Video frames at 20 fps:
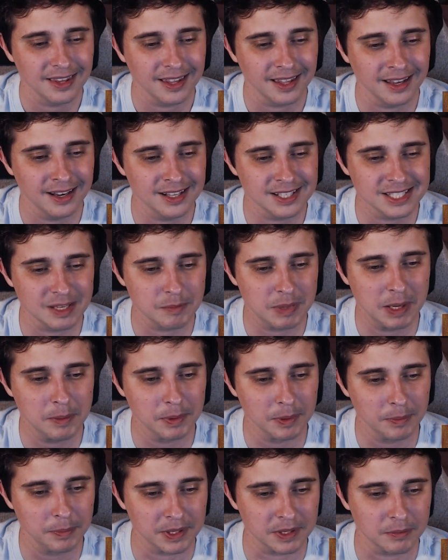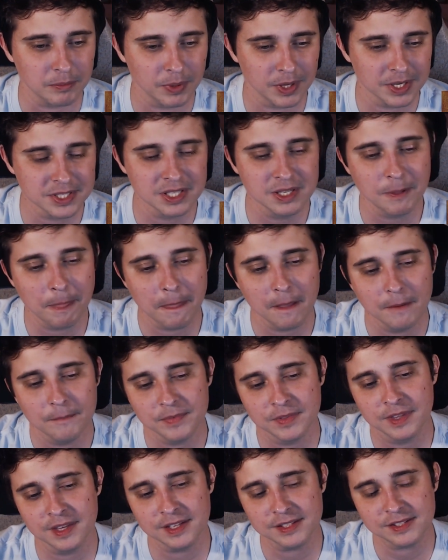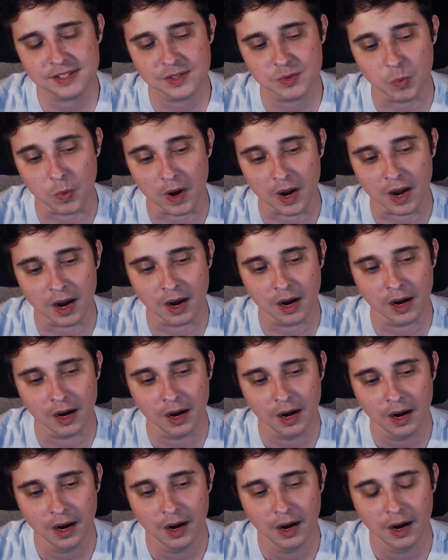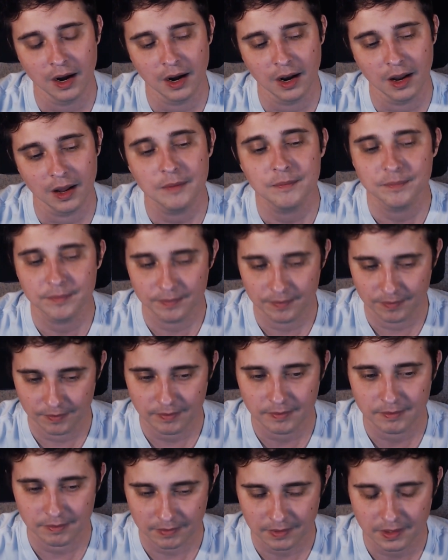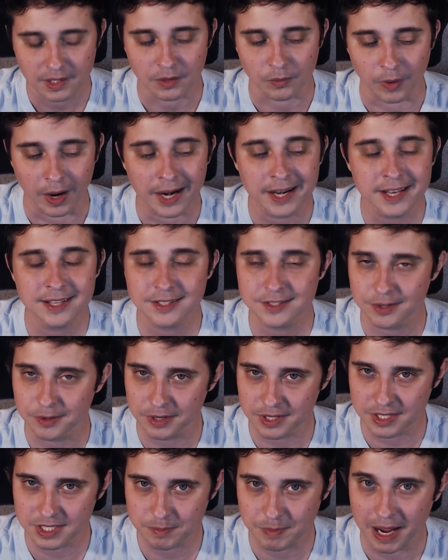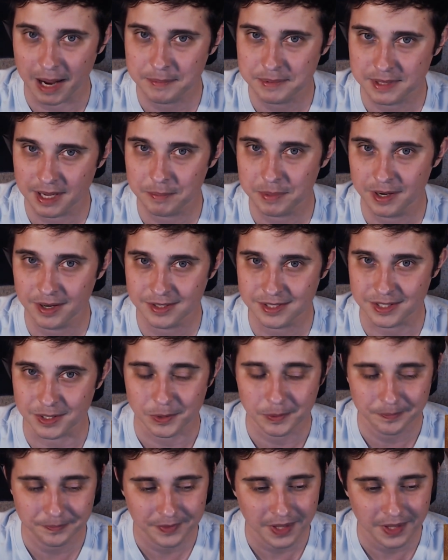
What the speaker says: Innocent people put in prison. This is where Iranian students piped up here too.